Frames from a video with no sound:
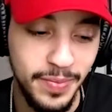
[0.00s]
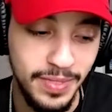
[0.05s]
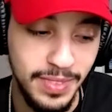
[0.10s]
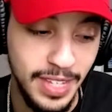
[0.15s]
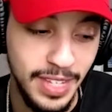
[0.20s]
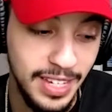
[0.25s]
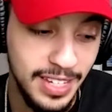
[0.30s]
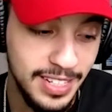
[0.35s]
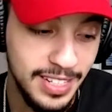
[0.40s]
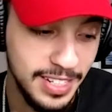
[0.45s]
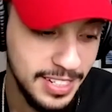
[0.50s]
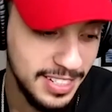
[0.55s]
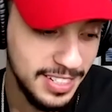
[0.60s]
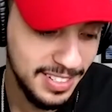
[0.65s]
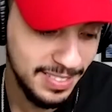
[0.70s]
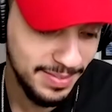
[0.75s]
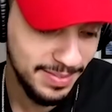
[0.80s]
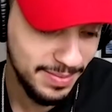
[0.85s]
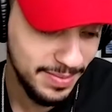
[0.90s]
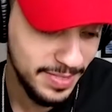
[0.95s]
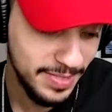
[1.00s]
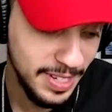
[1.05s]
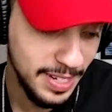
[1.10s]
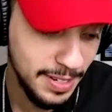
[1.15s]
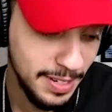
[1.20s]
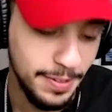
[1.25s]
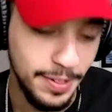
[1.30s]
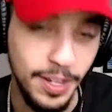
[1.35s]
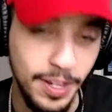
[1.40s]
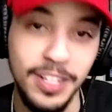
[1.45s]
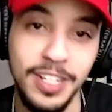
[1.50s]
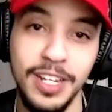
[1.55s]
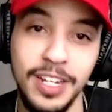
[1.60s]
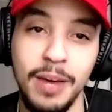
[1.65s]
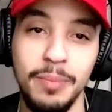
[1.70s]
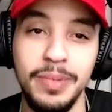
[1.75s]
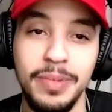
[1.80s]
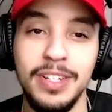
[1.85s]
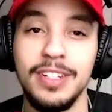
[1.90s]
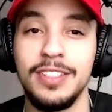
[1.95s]
It's for y'all that, I
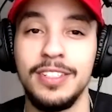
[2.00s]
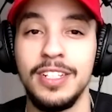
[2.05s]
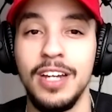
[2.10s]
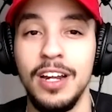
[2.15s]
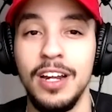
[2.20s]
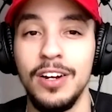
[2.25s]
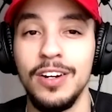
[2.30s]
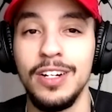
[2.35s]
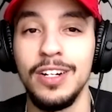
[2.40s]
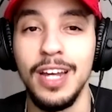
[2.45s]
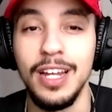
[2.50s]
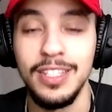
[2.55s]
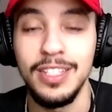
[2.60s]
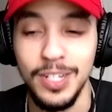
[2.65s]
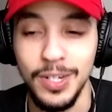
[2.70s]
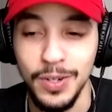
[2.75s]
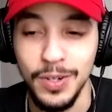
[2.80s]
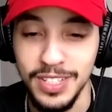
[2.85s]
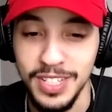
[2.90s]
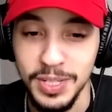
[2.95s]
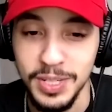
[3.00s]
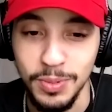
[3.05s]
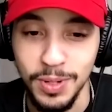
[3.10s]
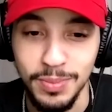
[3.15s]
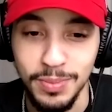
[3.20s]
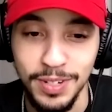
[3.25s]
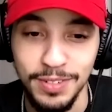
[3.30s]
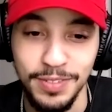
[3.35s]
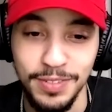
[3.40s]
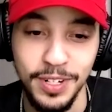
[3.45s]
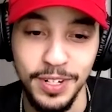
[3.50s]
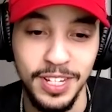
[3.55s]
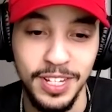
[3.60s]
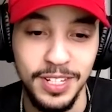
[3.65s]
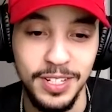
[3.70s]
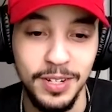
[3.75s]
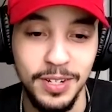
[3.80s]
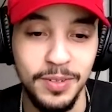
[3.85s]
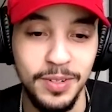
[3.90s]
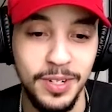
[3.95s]
mean, it's kind of hard not to know at this point, but for y'all that
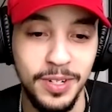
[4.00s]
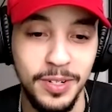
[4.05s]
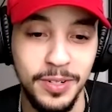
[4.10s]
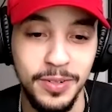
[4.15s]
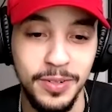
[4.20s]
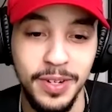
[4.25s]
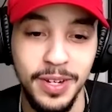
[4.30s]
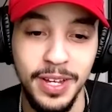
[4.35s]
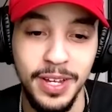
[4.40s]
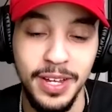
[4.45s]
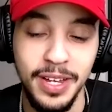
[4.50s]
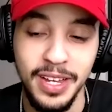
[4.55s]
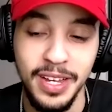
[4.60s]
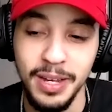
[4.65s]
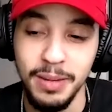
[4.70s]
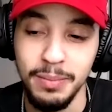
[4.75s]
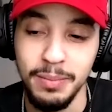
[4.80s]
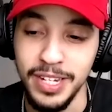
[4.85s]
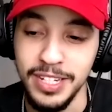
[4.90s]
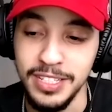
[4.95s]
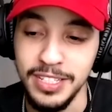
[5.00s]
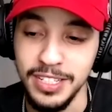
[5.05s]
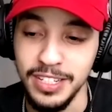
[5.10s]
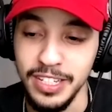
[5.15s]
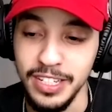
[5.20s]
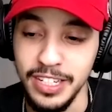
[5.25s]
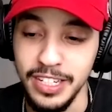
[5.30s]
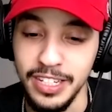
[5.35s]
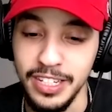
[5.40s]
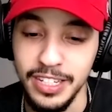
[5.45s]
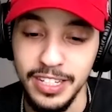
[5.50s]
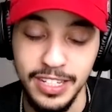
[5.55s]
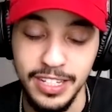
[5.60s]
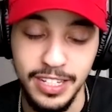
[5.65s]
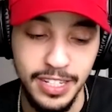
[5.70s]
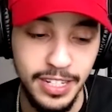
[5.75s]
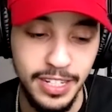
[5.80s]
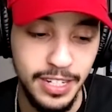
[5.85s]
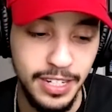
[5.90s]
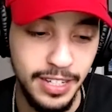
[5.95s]
don't know, basically
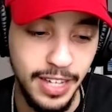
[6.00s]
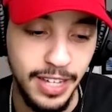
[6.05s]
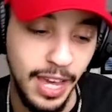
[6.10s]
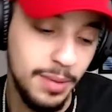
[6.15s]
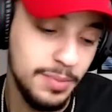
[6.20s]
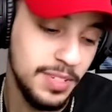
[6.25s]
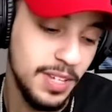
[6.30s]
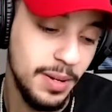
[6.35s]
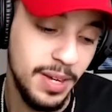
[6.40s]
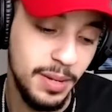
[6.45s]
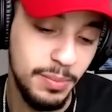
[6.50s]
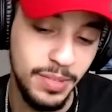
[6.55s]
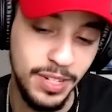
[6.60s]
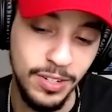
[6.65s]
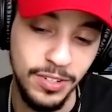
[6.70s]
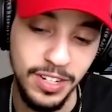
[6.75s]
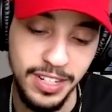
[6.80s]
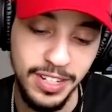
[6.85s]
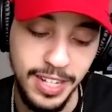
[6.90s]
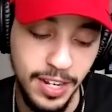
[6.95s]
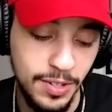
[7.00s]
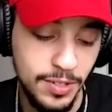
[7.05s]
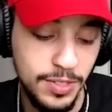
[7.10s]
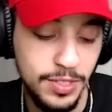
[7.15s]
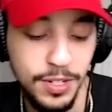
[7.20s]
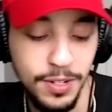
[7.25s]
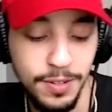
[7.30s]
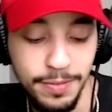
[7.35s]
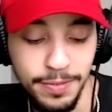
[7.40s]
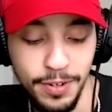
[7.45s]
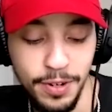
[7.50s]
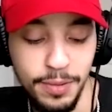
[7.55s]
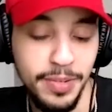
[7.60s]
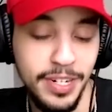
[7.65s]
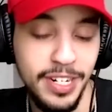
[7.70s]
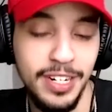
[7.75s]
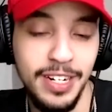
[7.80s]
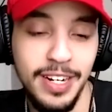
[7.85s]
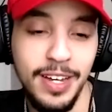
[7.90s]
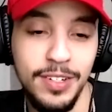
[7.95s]
GameStop had been on a downturn for a
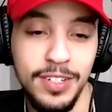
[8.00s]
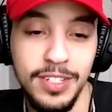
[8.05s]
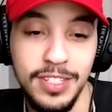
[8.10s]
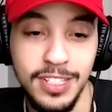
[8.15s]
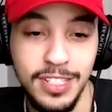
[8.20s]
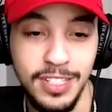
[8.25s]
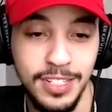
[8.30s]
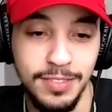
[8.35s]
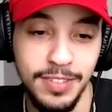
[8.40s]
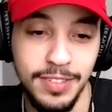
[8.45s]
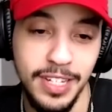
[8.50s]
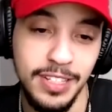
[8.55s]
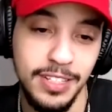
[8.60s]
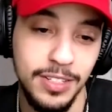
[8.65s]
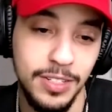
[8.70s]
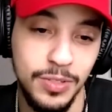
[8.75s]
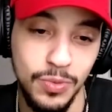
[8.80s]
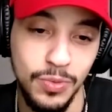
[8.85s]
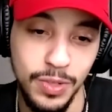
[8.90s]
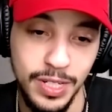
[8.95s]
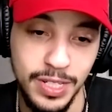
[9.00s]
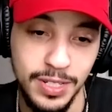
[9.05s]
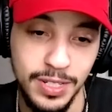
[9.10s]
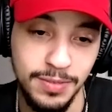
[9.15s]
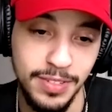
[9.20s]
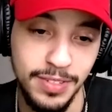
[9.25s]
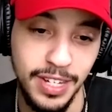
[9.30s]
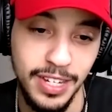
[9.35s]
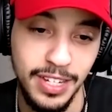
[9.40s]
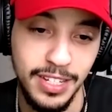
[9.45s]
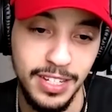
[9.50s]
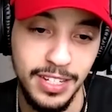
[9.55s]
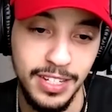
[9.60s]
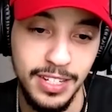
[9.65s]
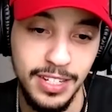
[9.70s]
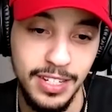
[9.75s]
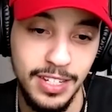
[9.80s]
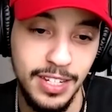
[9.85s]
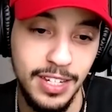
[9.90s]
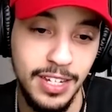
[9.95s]
minute now just because of like the switch of like
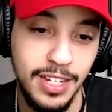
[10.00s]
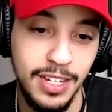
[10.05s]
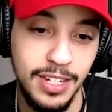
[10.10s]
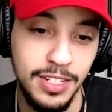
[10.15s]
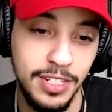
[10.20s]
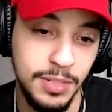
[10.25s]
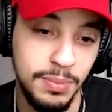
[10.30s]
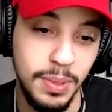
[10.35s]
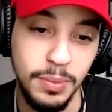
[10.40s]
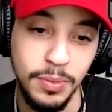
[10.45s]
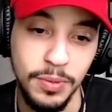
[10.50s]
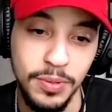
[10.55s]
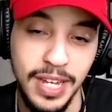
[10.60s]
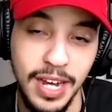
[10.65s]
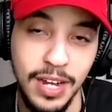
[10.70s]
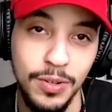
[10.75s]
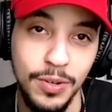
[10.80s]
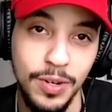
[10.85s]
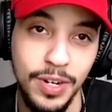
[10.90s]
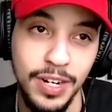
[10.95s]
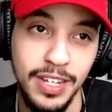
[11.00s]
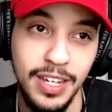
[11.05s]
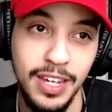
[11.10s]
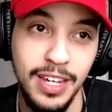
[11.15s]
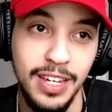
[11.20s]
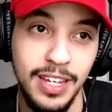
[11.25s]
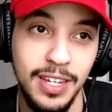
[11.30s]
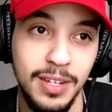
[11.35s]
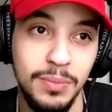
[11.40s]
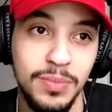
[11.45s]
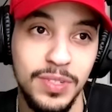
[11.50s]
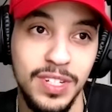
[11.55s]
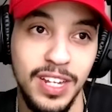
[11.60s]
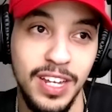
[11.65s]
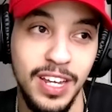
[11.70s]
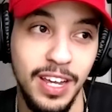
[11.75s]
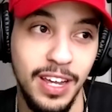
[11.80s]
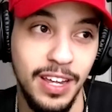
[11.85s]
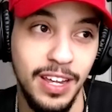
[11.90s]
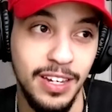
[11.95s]
just people downloading games
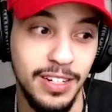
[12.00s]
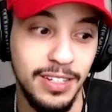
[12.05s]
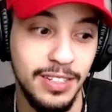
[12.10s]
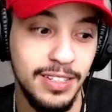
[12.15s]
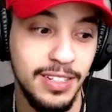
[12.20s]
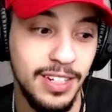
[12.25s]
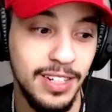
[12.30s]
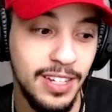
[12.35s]
and